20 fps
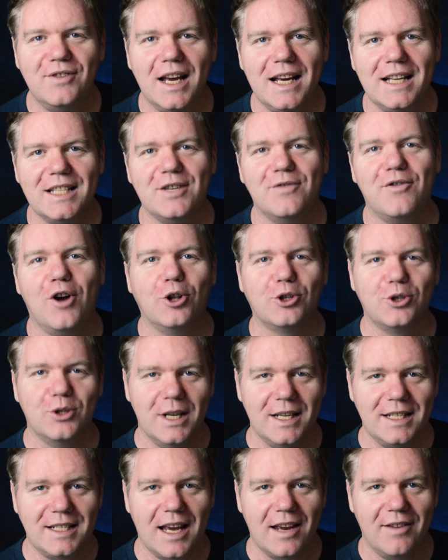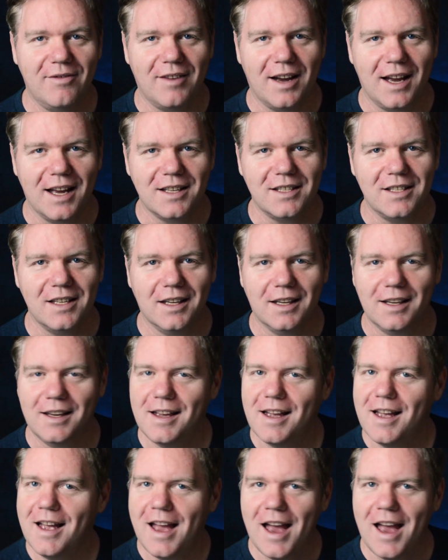days of alternate day fasting.